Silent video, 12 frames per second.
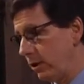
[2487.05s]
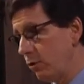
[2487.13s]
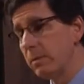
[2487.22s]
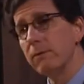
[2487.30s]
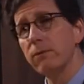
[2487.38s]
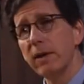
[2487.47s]
the
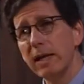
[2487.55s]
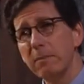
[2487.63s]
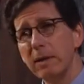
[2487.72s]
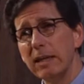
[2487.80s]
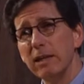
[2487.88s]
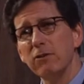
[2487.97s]
human
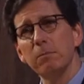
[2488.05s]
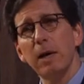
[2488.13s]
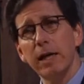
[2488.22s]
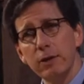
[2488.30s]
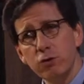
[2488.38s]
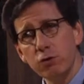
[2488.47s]
family is
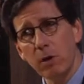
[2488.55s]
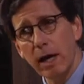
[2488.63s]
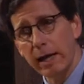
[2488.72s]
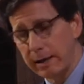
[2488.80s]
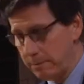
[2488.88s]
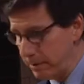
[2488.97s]
my
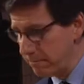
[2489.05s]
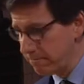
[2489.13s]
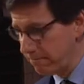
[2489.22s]
tribe.